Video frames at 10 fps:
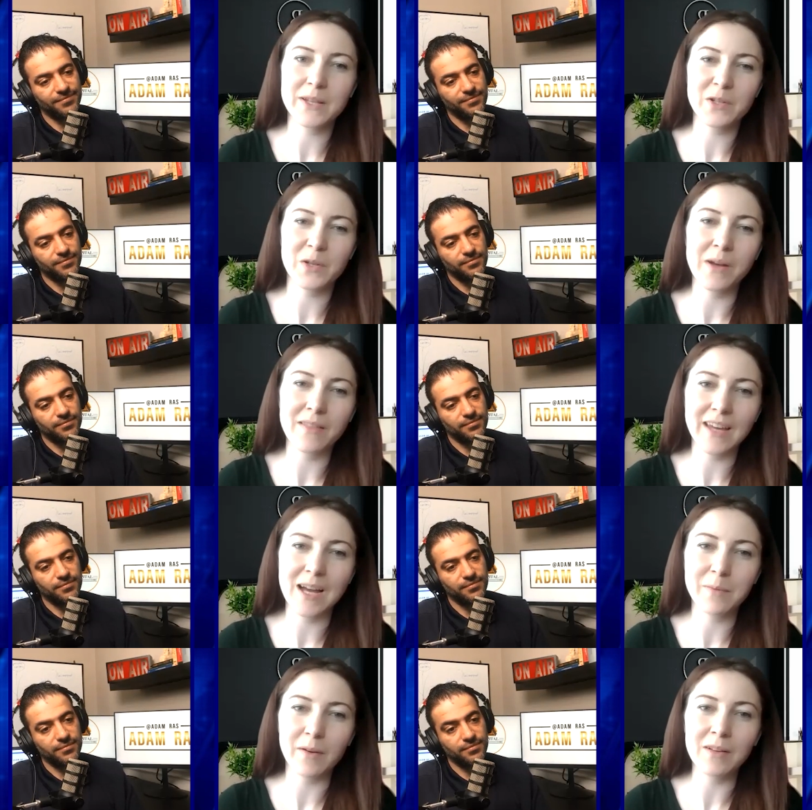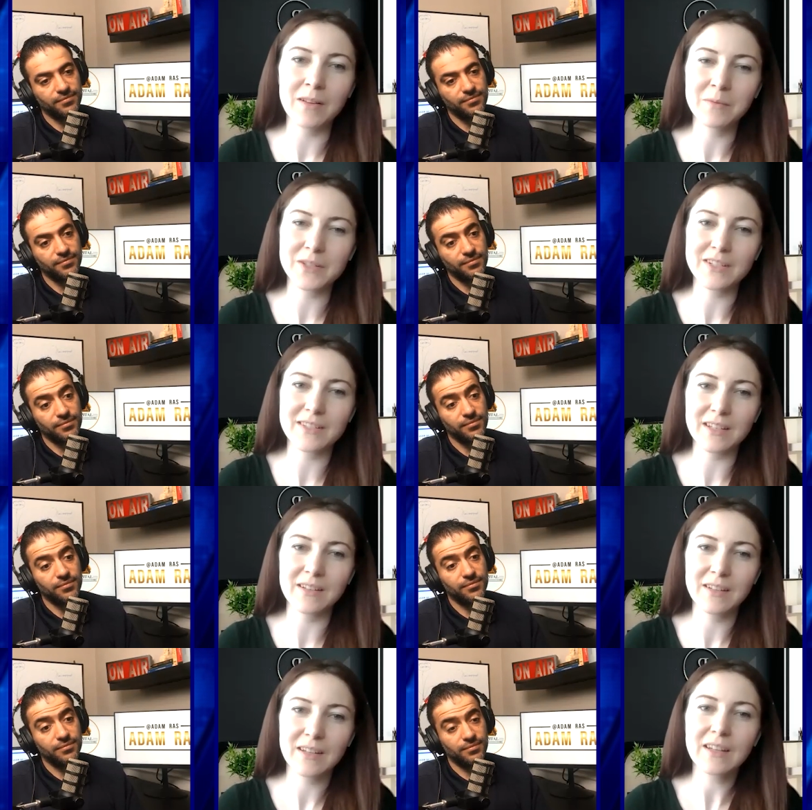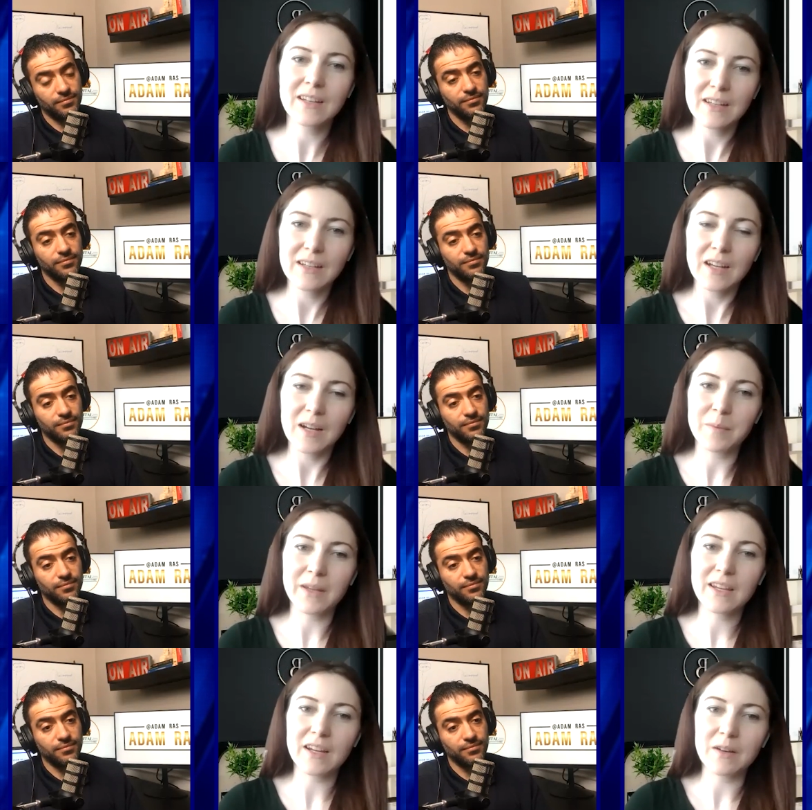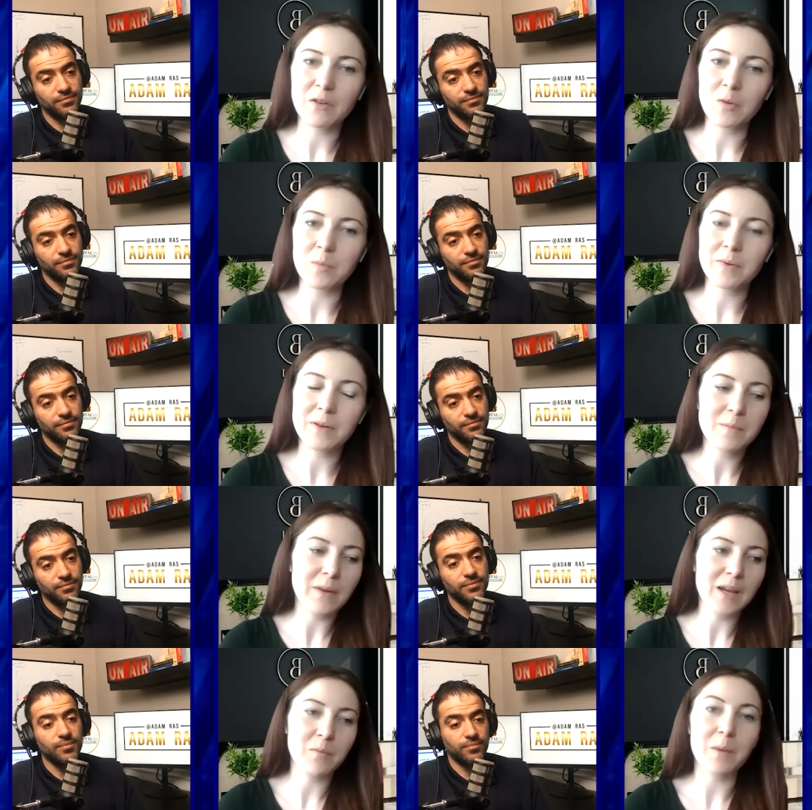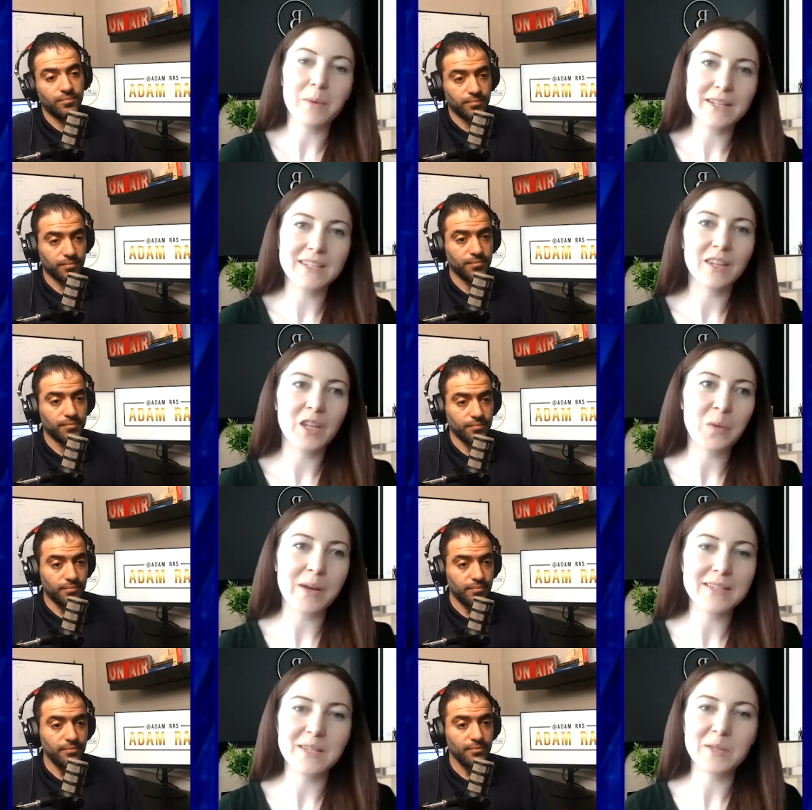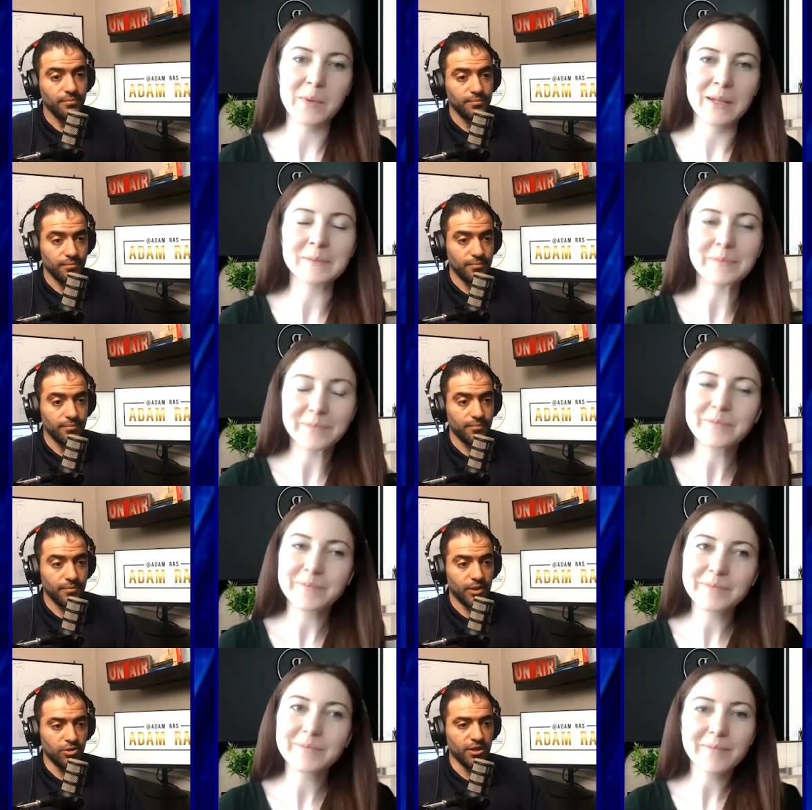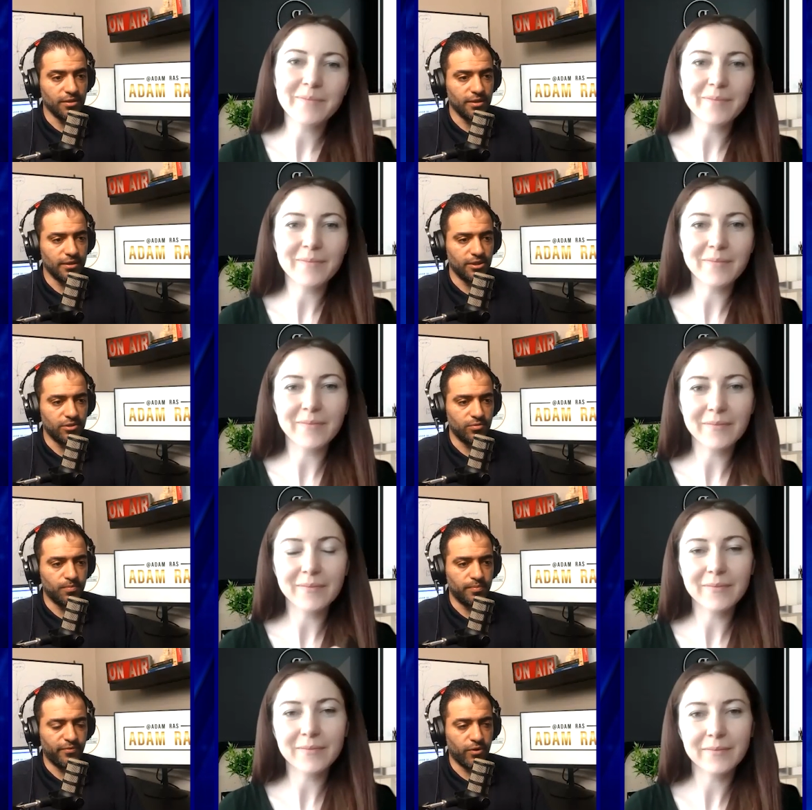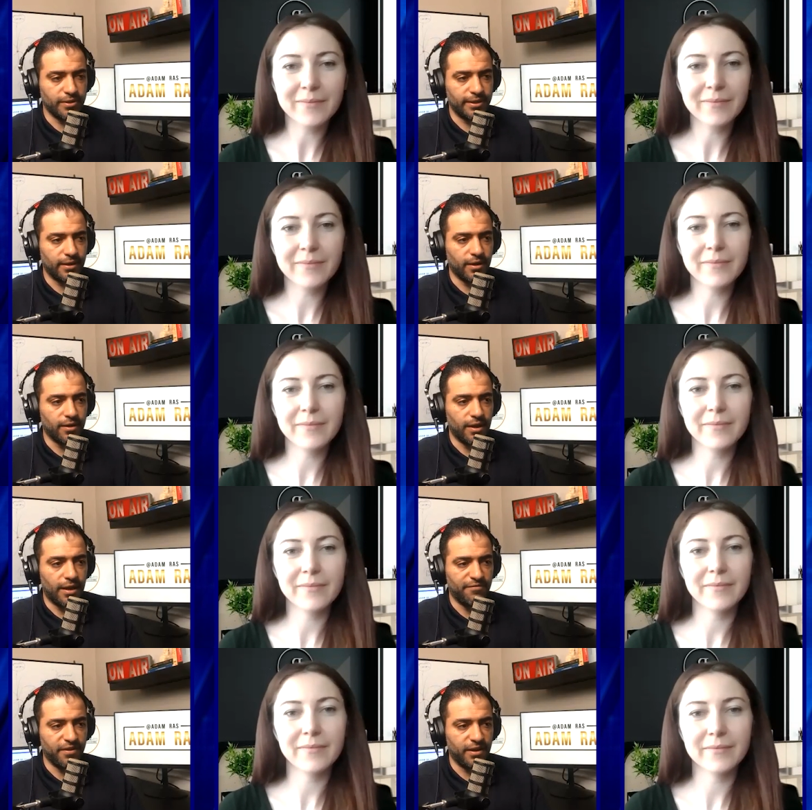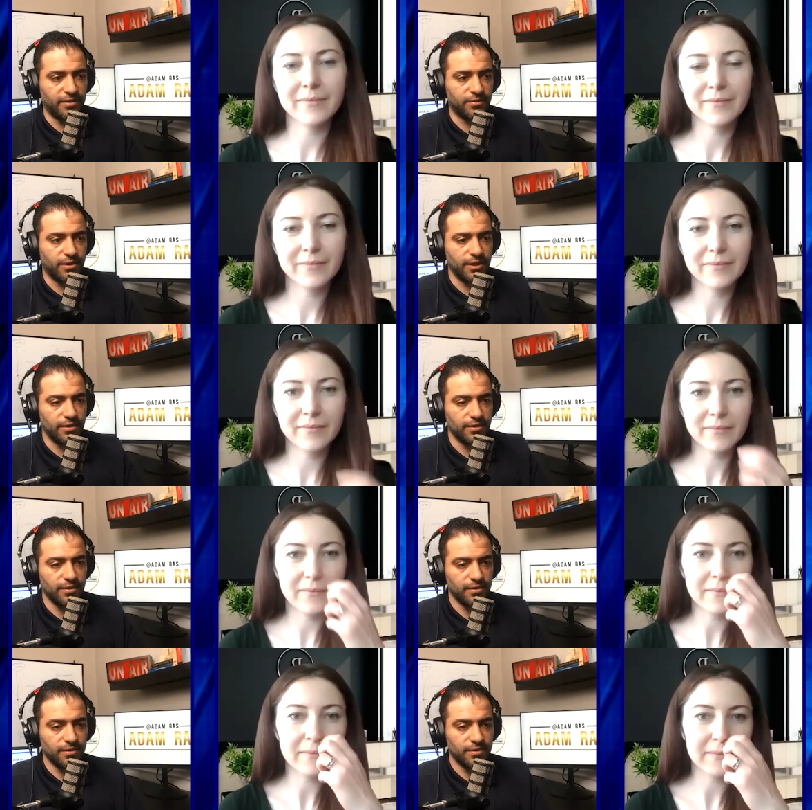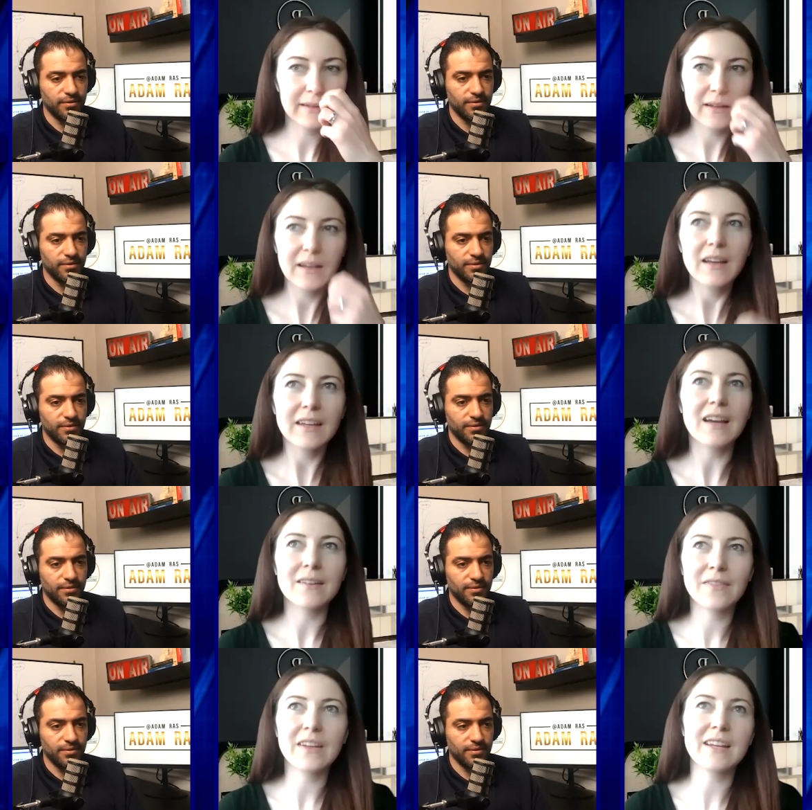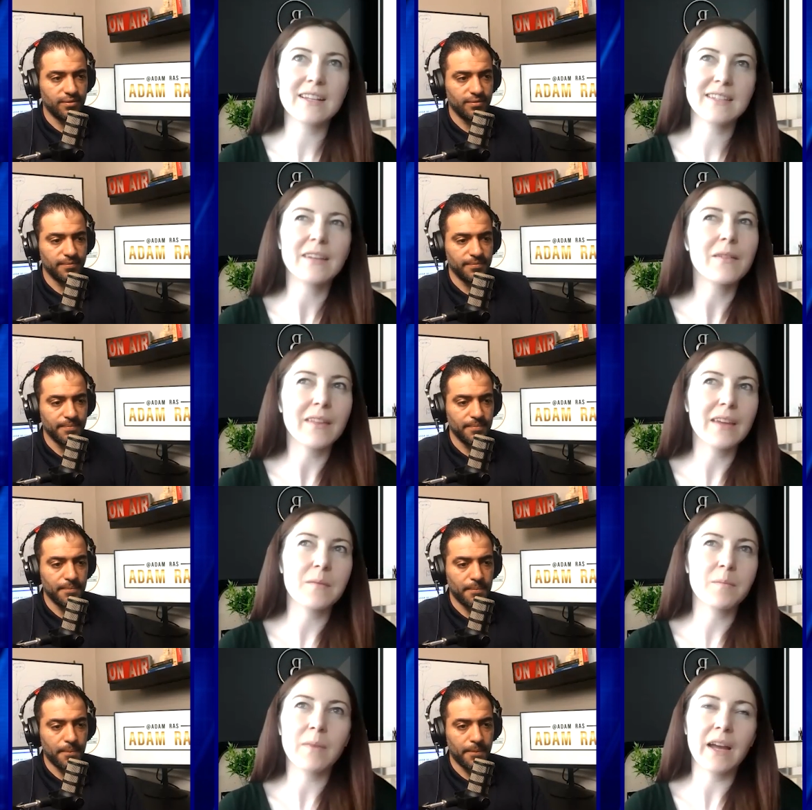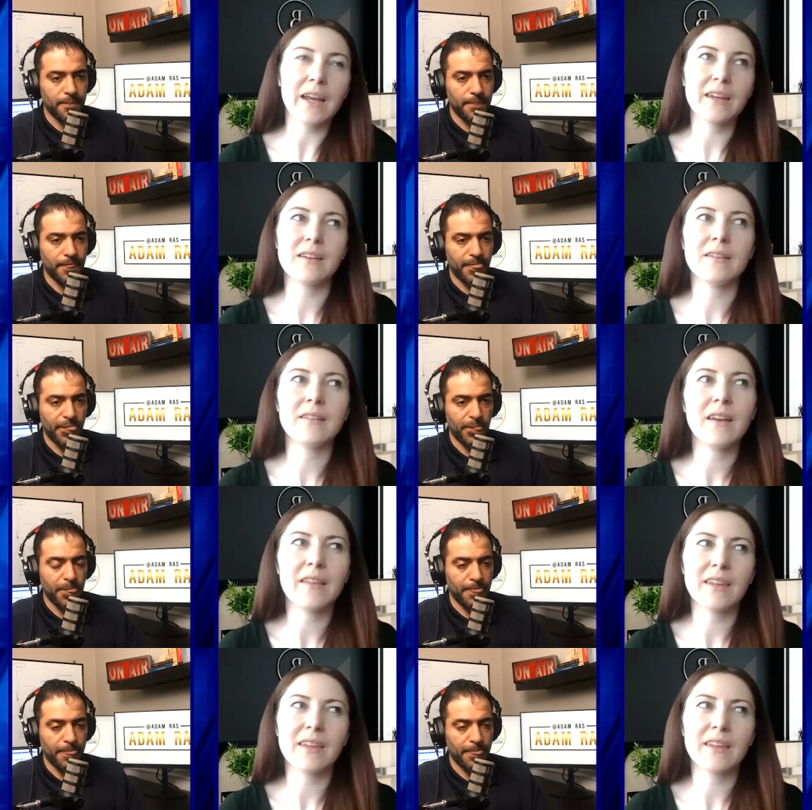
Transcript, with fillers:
Speaker 1: Western Wealth Capital, which is a a big uh, group buying properties in the U.S. as well.
Speaker 2: You said that she's focusing on uh, Phoenix, correct?
Speaker 1: Yeah, Phoenix. I know they buy in. I